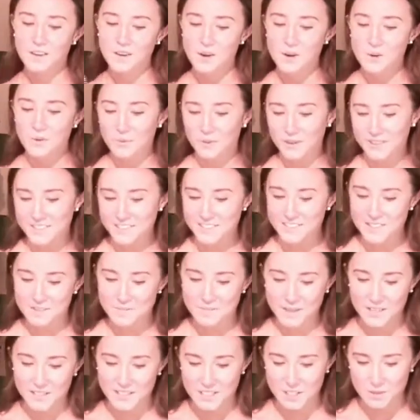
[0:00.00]
What does it
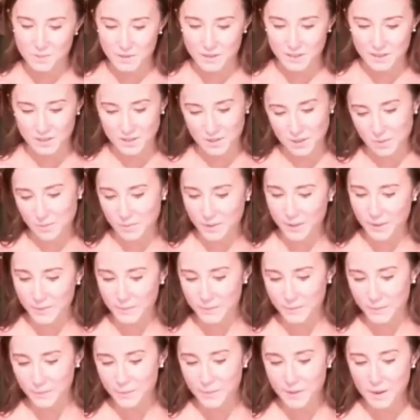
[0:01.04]
mean to be
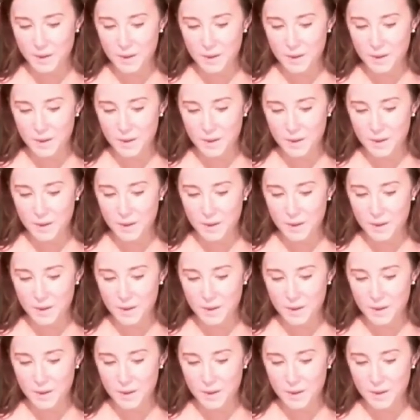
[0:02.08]
human?